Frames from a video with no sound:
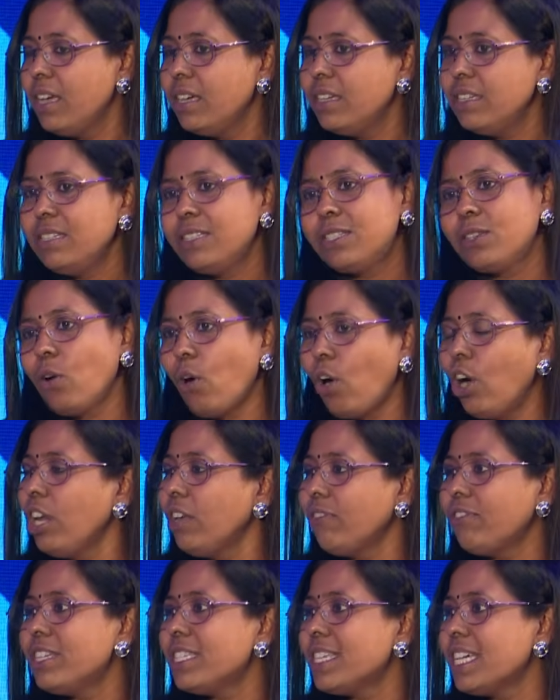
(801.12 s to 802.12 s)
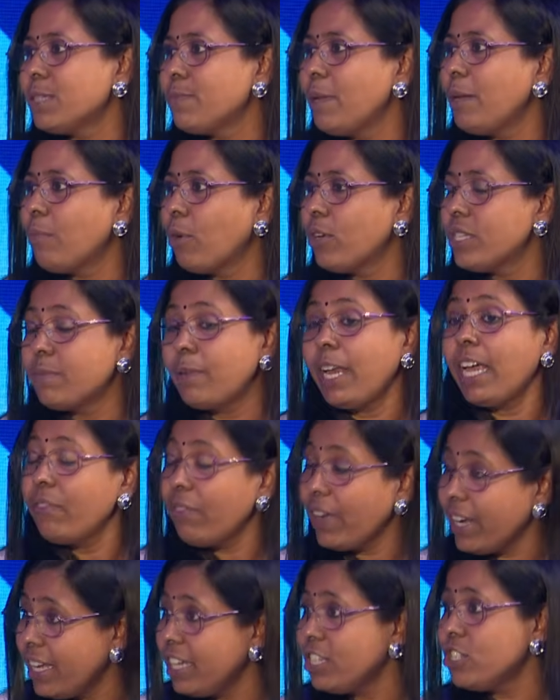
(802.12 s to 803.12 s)
So all of this has been possible. And
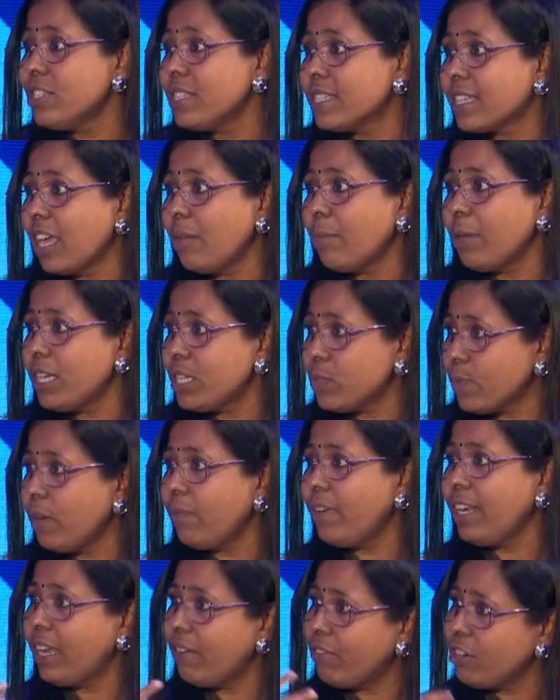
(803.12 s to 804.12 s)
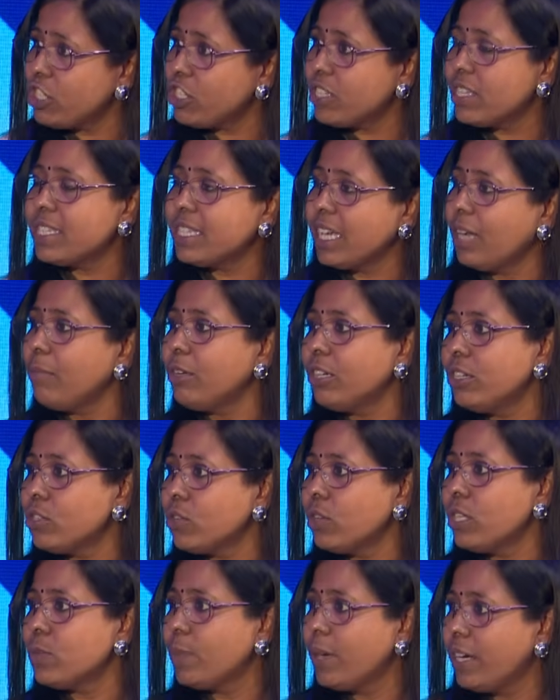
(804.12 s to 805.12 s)
when agents came in as well, we leveraged the same
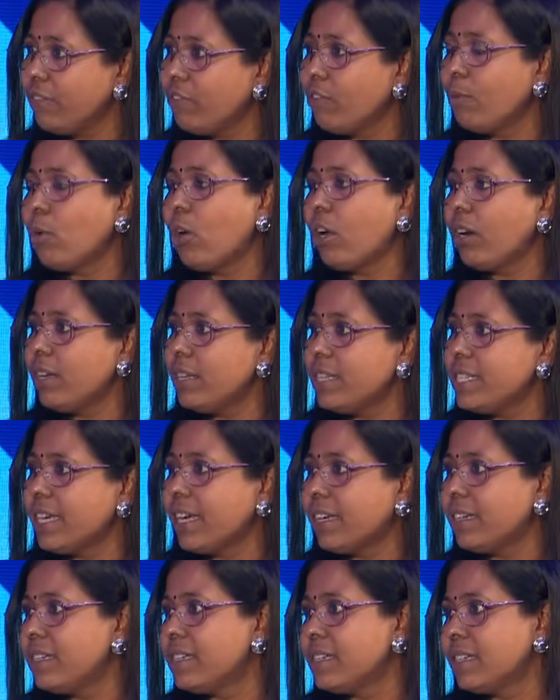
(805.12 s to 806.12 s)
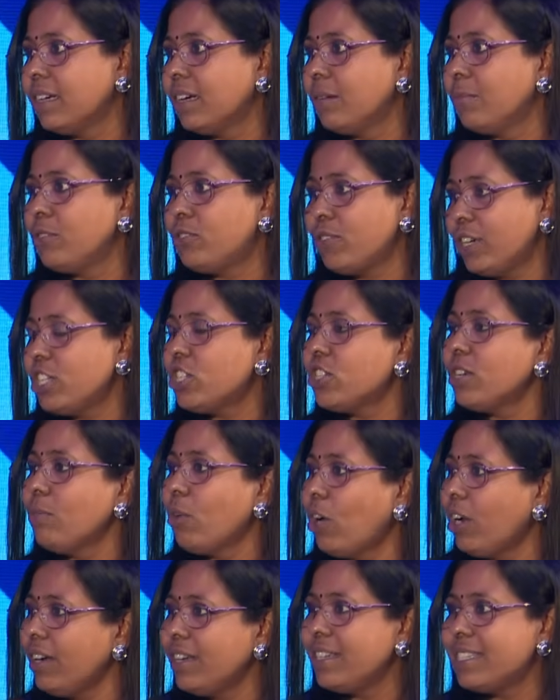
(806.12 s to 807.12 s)
controls we did for models and traditional
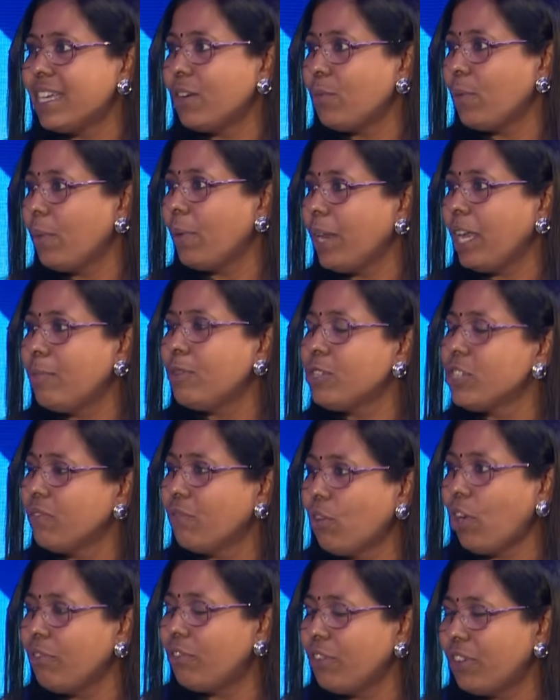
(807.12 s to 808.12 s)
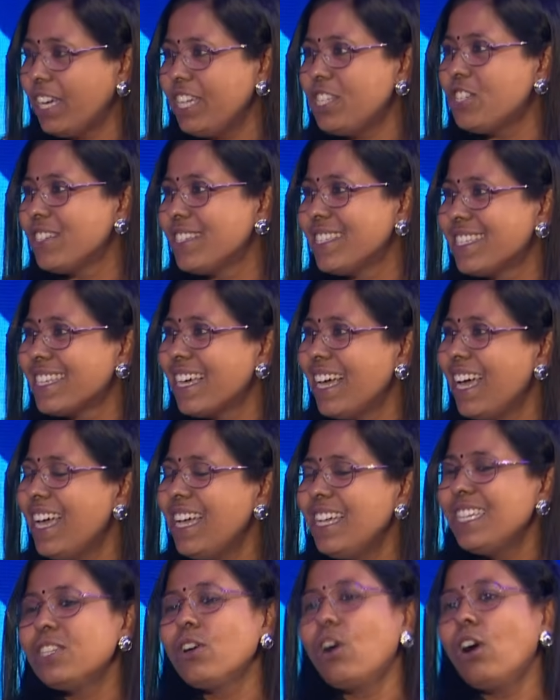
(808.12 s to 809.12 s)
models, and we were able to evolve for agents.
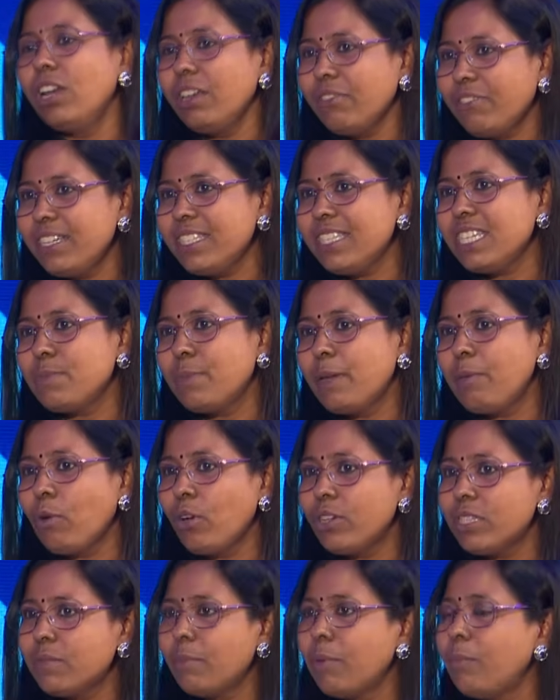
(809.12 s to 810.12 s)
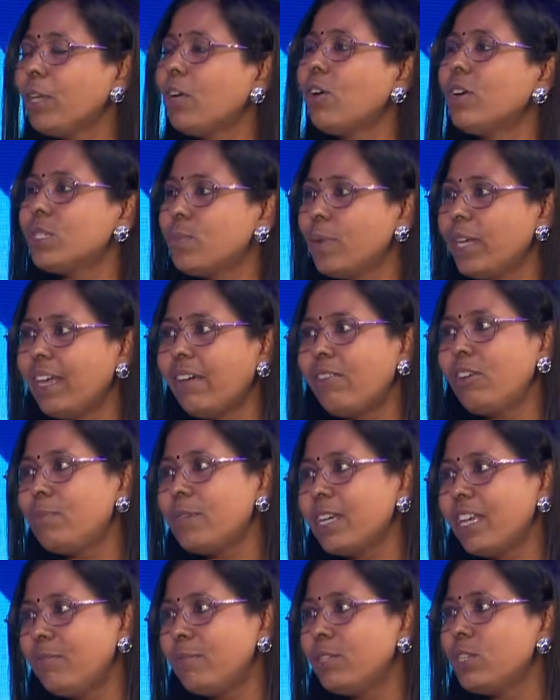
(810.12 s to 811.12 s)
So all of this has been possible because we
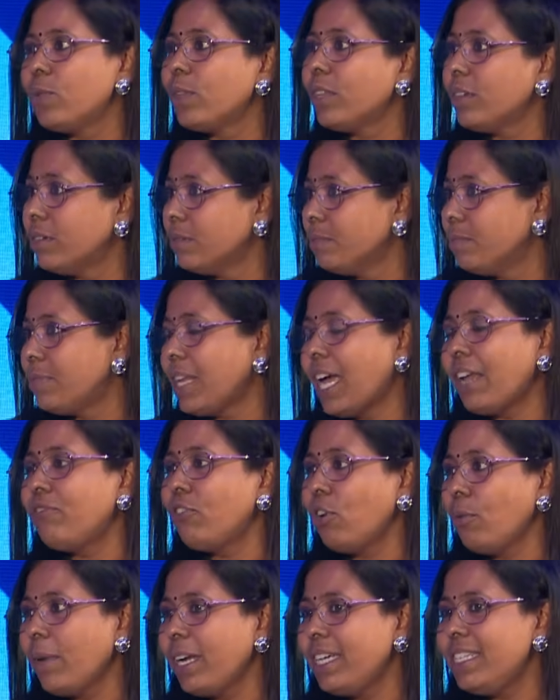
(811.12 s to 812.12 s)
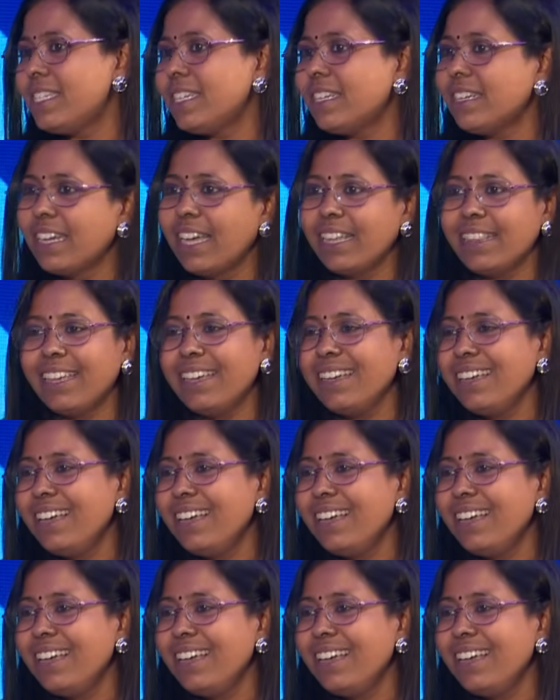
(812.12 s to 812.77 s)
developed Element with a platform mindset, and I think